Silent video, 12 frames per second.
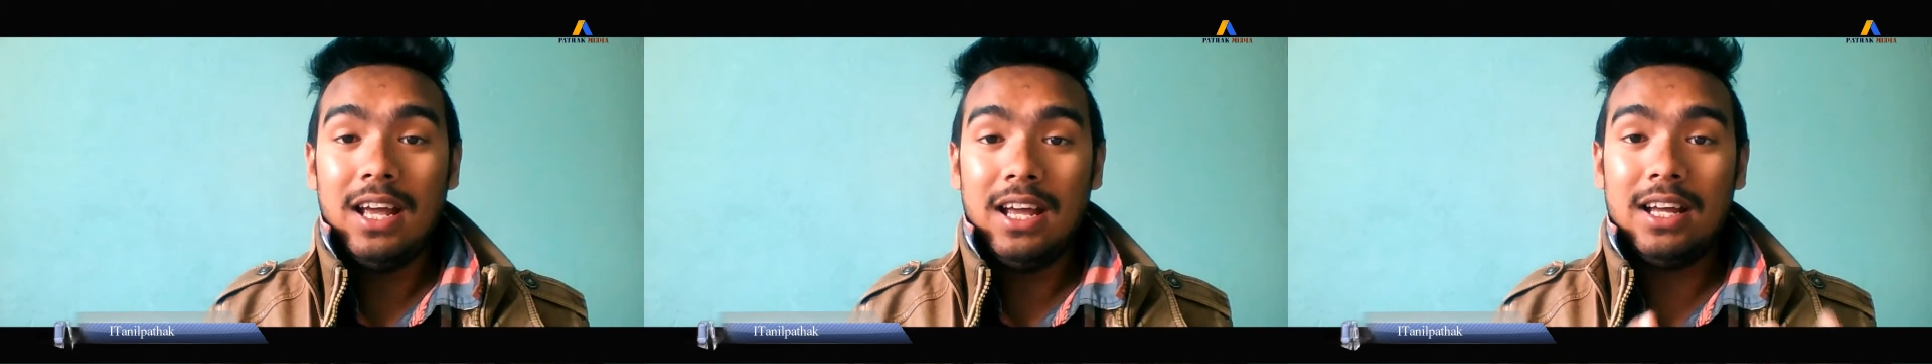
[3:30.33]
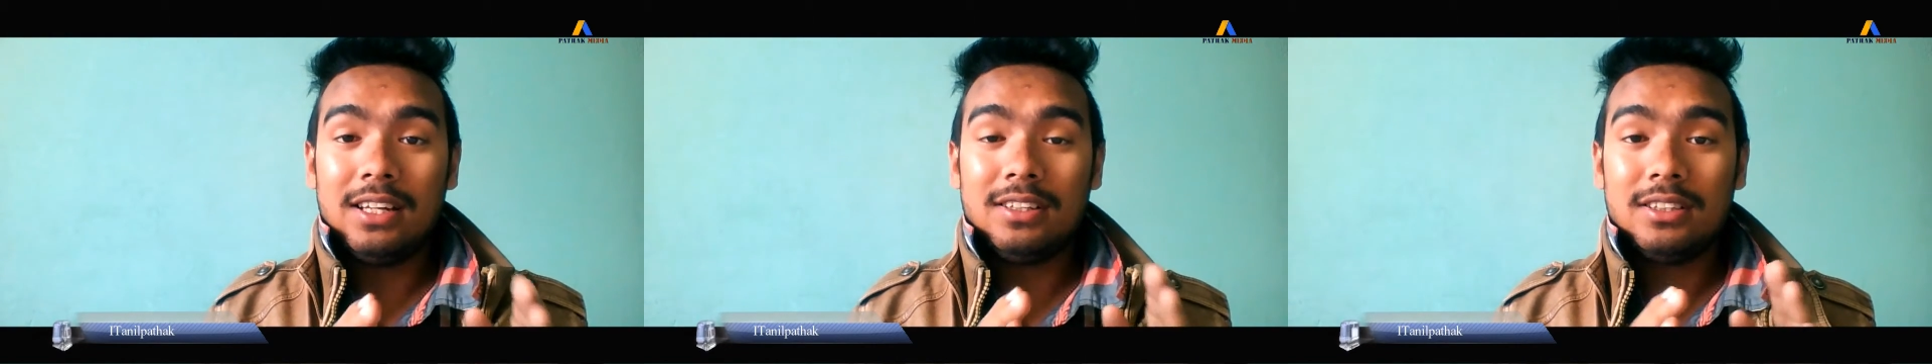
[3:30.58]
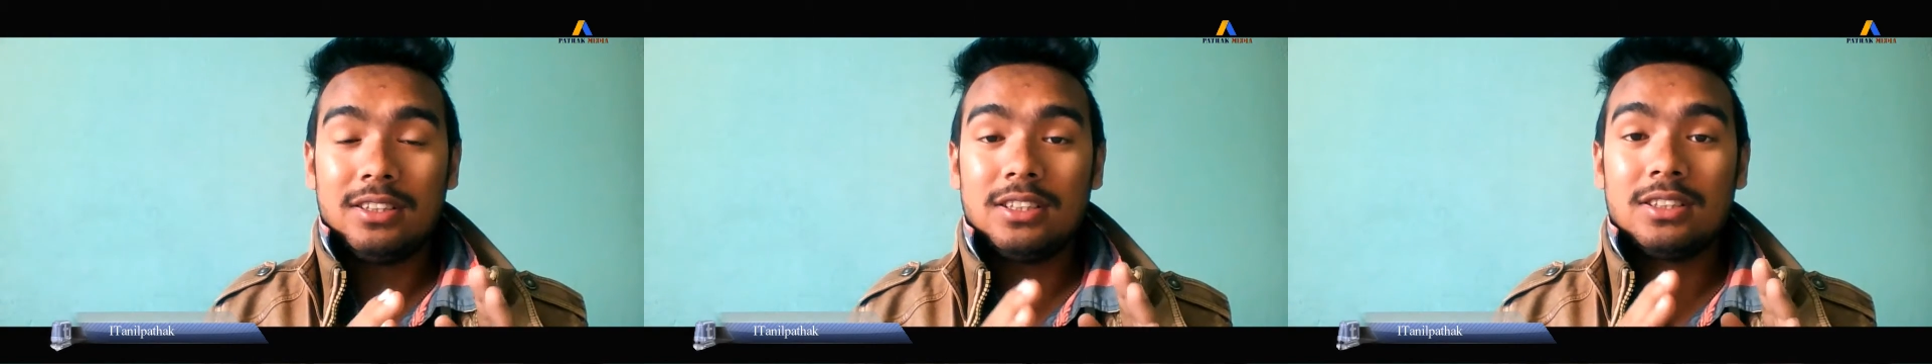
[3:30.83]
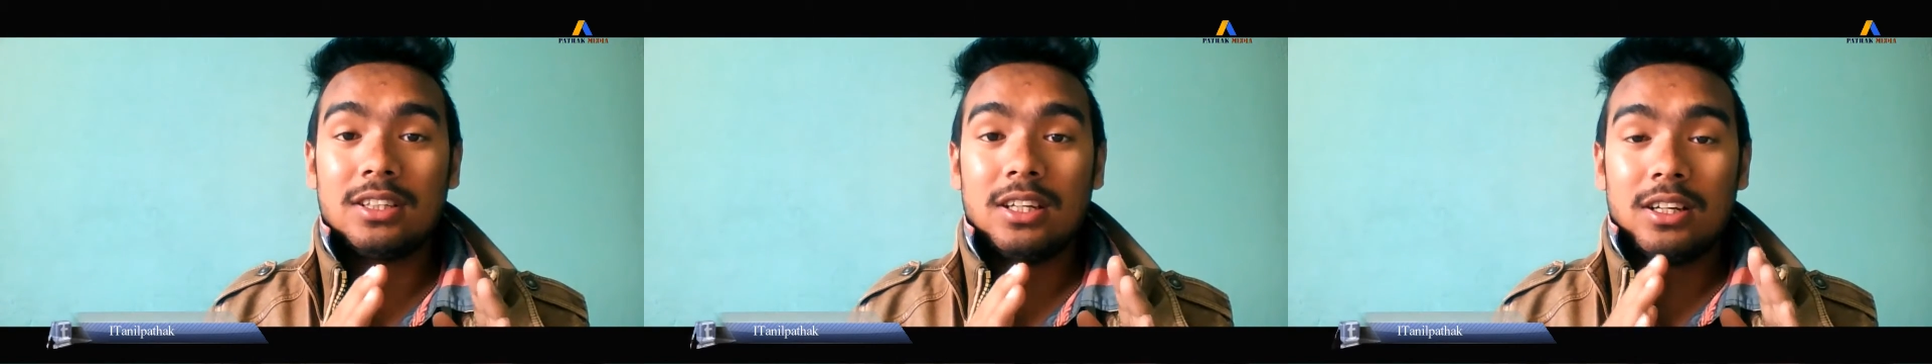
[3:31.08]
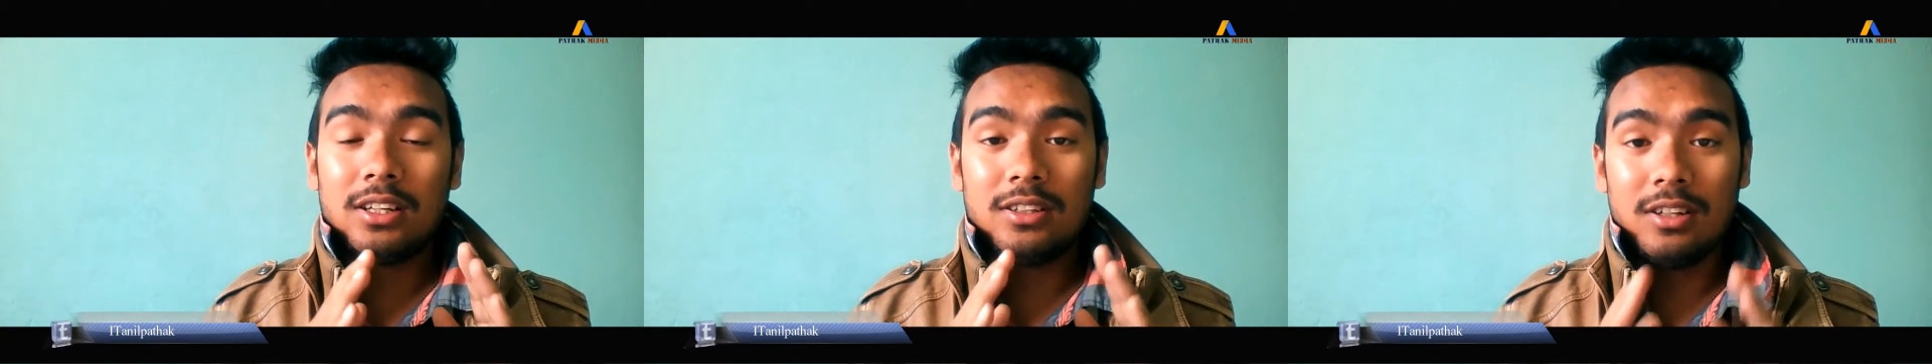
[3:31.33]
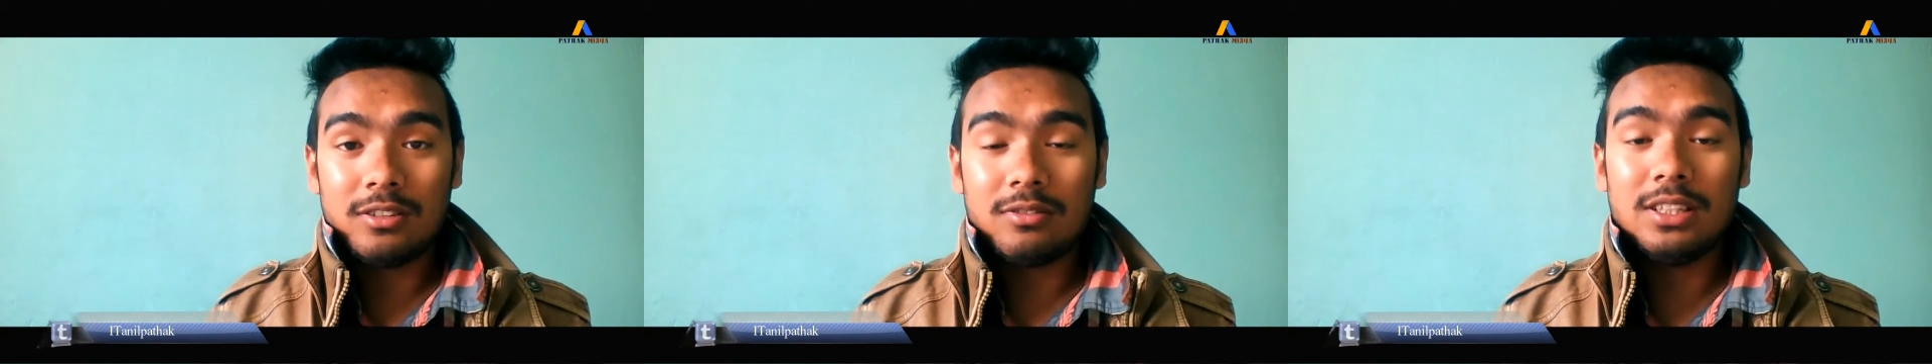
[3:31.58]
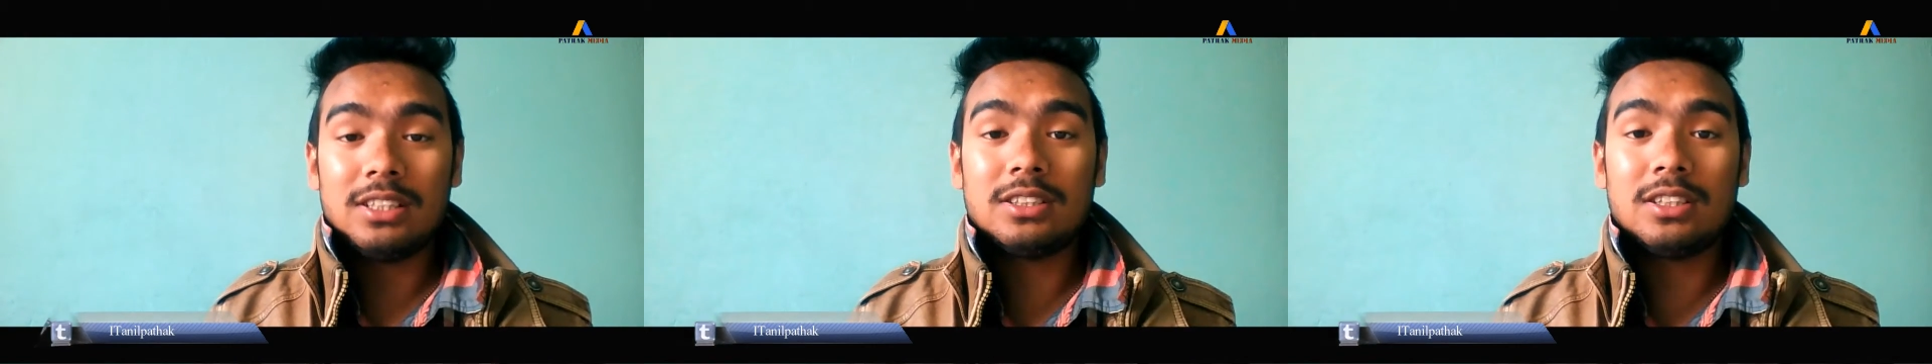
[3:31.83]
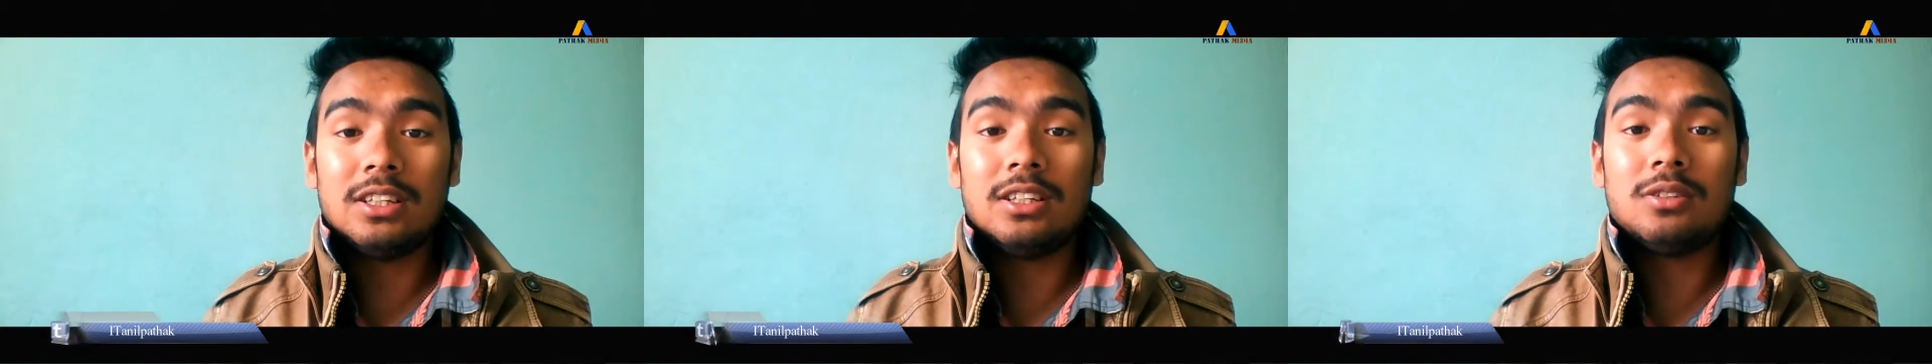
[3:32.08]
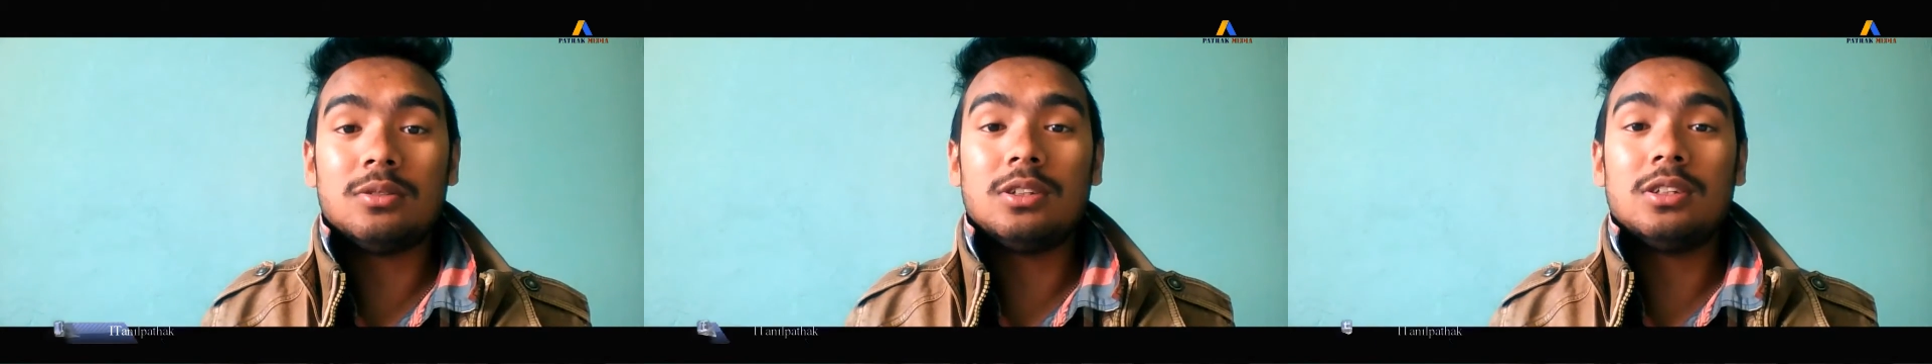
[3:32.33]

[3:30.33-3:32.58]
and it is not necessary to